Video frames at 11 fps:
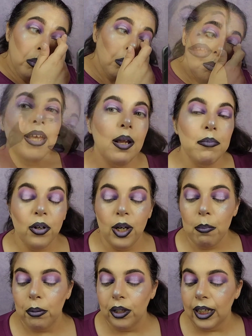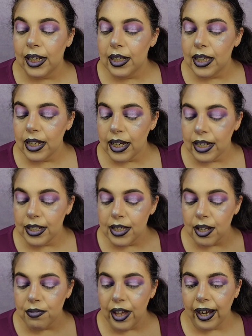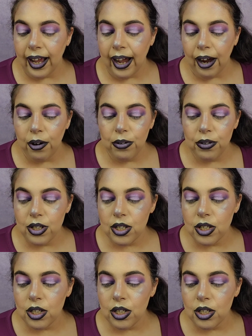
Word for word: and then I'm gonna blend the ends of that out.